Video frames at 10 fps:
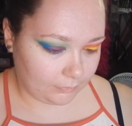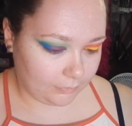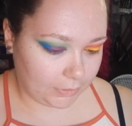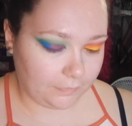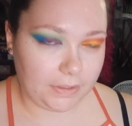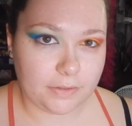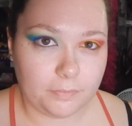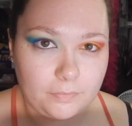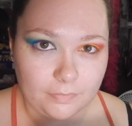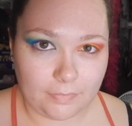Perfect.
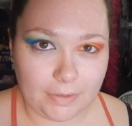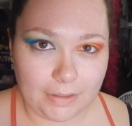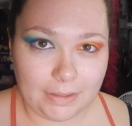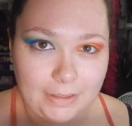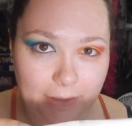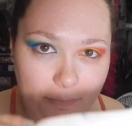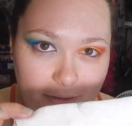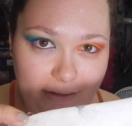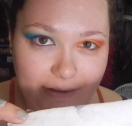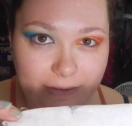Keep
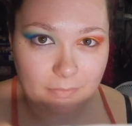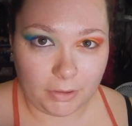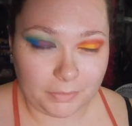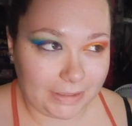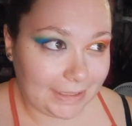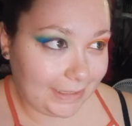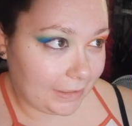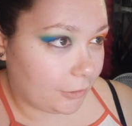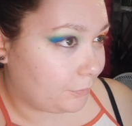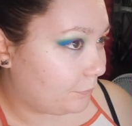this. We will need it
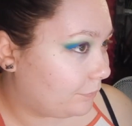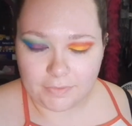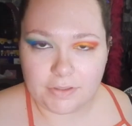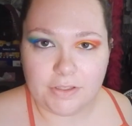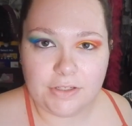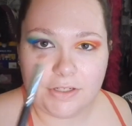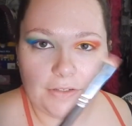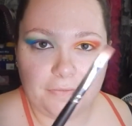later. So this is just a